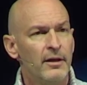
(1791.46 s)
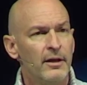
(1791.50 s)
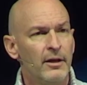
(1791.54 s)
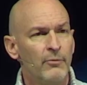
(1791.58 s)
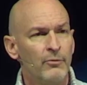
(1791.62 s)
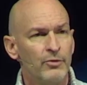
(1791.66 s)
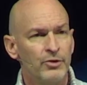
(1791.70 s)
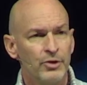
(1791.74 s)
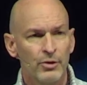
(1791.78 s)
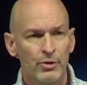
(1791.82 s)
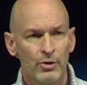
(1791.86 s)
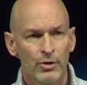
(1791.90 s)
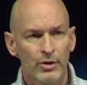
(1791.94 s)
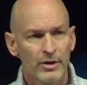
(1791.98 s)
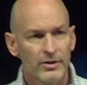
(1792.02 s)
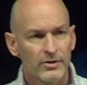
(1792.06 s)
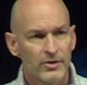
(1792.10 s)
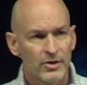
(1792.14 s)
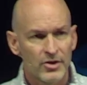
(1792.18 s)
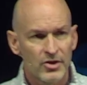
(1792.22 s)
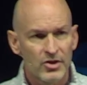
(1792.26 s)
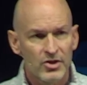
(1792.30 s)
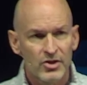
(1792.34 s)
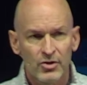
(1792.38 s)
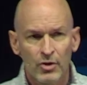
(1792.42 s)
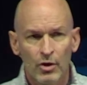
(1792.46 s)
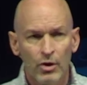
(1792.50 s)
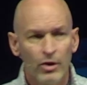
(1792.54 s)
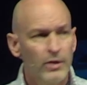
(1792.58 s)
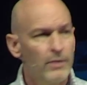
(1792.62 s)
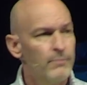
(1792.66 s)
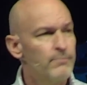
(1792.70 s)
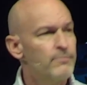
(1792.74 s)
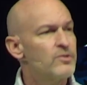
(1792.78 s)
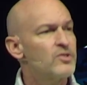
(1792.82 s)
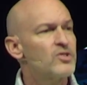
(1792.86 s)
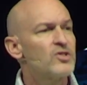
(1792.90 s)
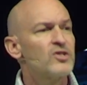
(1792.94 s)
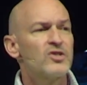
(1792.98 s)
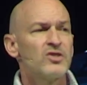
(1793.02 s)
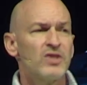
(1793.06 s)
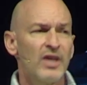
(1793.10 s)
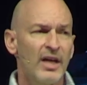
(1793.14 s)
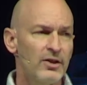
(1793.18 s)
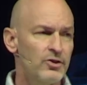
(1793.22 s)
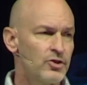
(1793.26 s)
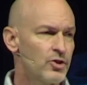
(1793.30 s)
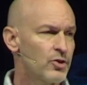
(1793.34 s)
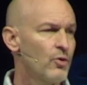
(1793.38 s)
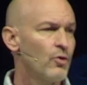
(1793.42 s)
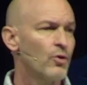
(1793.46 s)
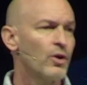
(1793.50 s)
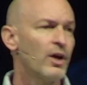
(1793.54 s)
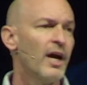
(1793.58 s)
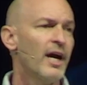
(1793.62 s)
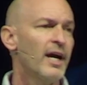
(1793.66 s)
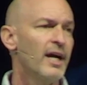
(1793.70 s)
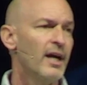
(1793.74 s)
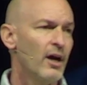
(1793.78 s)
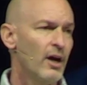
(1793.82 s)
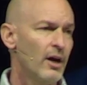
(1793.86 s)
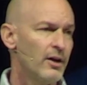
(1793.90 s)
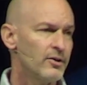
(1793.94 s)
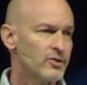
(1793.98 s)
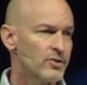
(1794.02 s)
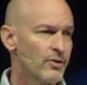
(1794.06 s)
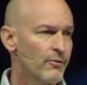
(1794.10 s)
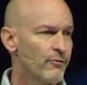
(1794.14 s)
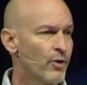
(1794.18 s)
And when you look at the circumstantial chaos